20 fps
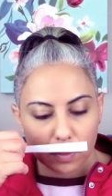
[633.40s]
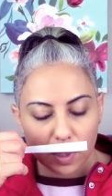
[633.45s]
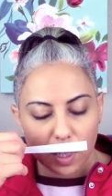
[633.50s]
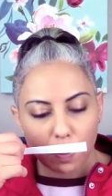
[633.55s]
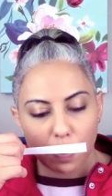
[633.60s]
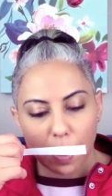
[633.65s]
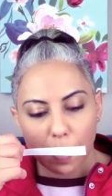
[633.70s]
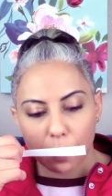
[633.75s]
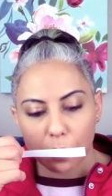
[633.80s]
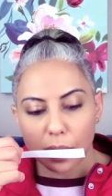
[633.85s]
The
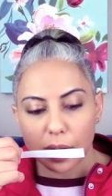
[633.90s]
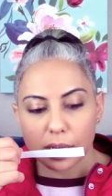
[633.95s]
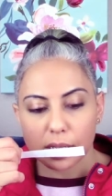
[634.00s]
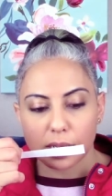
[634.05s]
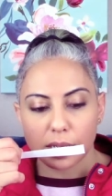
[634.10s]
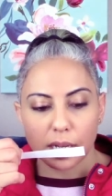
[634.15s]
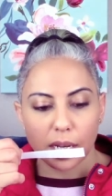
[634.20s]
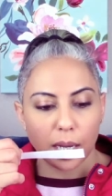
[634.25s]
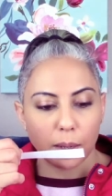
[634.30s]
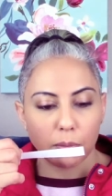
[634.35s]
pepper has
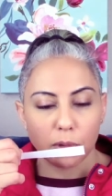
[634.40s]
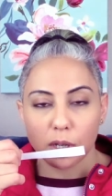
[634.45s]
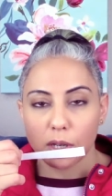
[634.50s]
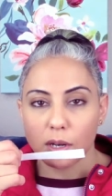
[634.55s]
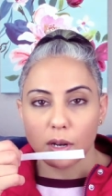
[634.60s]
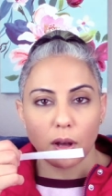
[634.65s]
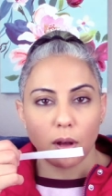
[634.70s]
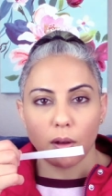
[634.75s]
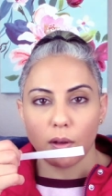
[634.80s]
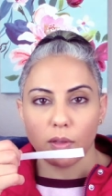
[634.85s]
tamed,
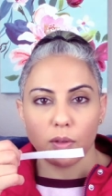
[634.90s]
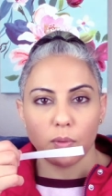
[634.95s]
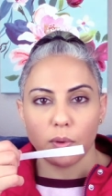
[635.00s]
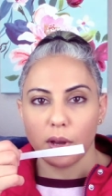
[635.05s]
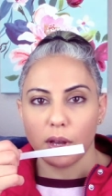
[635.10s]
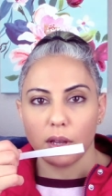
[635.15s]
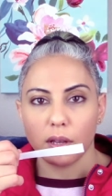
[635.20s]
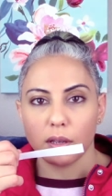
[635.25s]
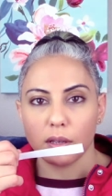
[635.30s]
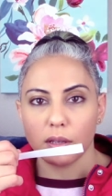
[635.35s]
not all the
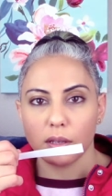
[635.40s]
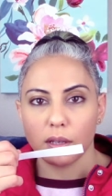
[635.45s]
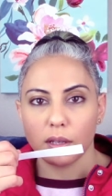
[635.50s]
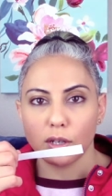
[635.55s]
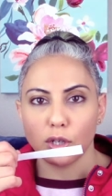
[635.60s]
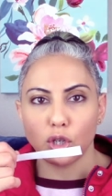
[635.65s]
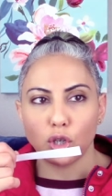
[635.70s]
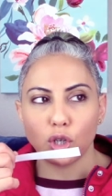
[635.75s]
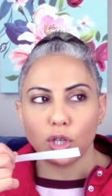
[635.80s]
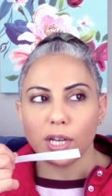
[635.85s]
way,
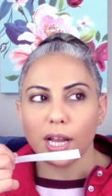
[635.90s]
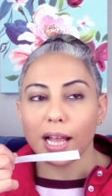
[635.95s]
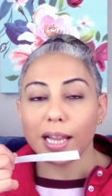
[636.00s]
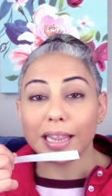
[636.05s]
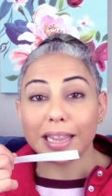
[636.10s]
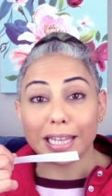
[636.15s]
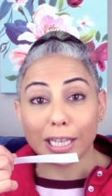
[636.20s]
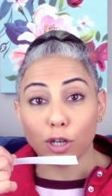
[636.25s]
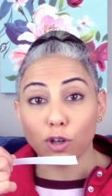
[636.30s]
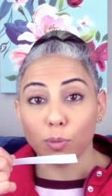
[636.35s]
a
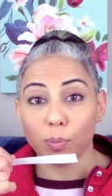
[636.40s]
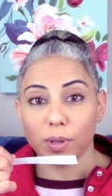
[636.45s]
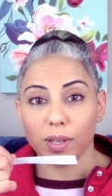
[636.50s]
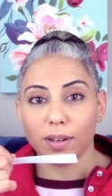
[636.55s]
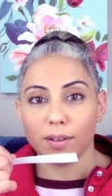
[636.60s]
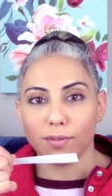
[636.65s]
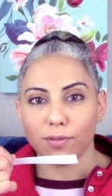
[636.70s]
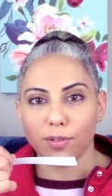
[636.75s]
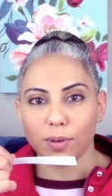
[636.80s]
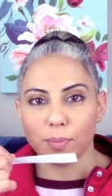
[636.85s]
little
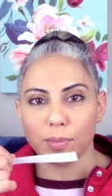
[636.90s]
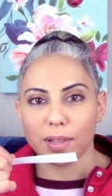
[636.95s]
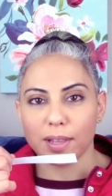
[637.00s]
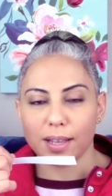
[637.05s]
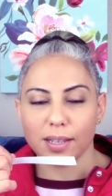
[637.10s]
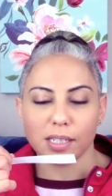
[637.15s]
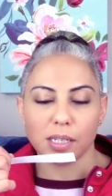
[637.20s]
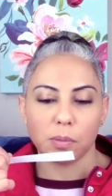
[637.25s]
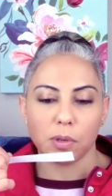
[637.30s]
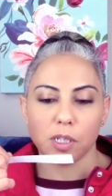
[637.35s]
bit from the
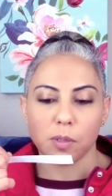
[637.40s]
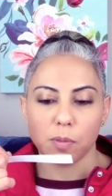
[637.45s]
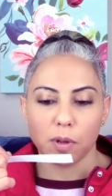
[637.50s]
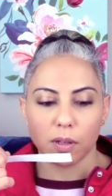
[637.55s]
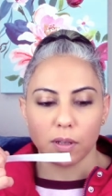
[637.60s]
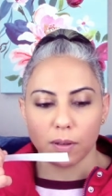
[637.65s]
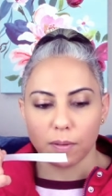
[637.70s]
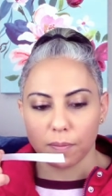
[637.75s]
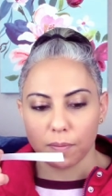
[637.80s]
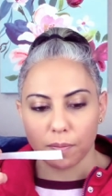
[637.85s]
last time I
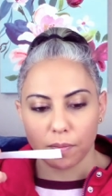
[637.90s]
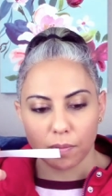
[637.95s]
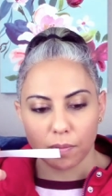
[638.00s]
smelled it.